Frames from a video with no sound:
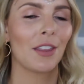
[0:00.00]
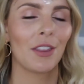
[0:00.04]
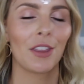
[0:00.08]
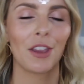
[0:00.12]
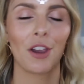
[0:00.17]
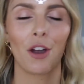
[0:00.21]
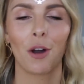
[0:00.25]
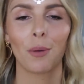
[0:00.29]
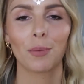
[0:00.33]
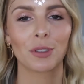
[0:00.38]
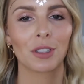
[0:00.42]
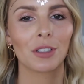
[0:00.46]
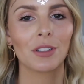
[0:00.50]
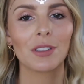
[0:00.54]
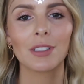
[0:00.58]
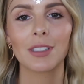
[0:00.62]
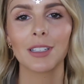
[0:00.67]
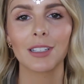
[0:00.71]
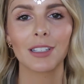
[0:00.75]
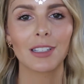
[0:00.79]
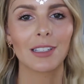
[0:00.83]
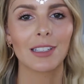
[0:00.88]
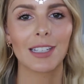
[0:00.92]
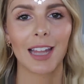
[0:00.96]
The options
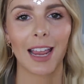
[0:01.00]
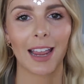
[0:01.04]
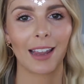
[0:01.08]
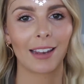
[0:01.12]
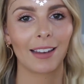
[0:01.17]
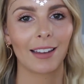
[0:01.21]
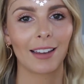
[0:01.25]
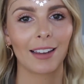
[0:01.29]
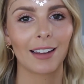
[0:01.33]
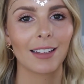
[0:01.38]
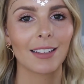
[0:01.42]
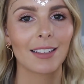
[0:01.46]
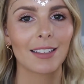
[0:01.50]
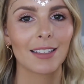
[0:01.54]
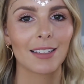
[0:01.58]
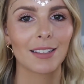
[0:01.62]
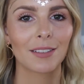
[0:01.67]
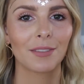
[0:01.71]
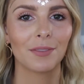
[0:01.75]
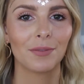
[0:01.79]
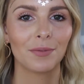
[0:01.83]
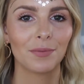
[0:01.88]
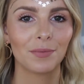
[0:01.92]
are just endless.